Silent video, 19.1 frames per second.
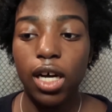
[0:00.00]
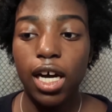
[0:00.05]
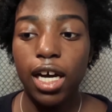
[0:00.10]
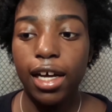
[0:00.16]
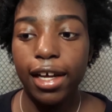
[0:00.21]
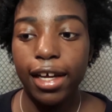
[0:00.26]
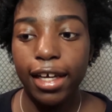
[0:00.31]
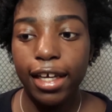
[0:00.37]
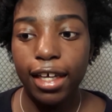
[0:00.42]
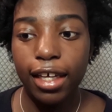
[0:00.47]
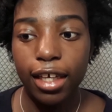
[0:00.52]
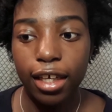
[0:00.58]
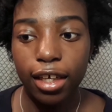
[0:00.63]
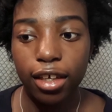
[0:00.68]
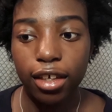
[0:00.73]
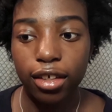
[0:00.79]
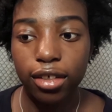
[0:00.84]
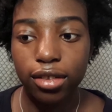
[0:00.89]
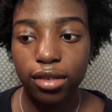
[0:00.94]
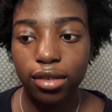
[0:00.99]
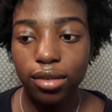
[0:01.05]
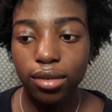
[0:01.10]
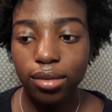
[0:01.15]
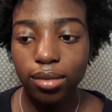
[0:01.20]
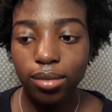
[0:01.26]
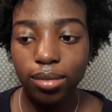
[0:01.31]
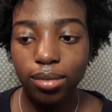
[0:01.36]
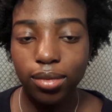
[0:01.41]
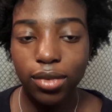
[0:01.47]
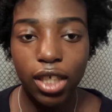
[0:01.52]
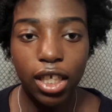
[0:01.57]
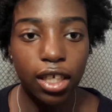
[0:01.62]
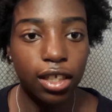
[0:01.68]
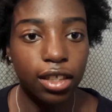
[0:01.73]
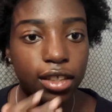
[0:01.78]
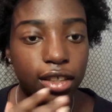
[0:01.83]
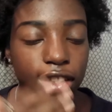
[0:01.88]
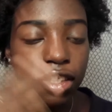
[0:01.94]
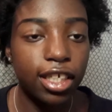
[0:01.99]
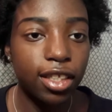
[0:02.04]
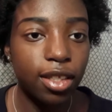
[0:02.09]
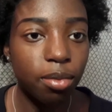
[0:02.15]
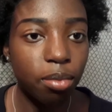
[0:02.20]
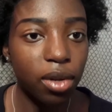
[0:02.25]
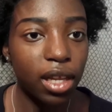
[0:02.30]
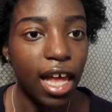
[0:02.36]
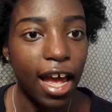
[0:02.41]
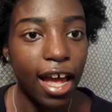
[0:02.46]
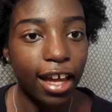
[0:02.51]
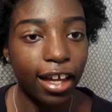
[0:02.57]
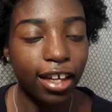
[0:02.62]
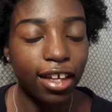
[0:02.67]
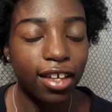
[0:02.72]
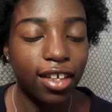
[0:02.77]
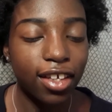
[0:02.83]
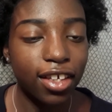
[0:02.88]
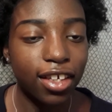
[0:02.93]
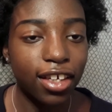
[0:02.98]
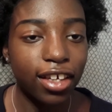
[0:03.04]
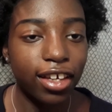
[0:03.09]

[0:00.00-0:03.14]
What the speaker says: I did the black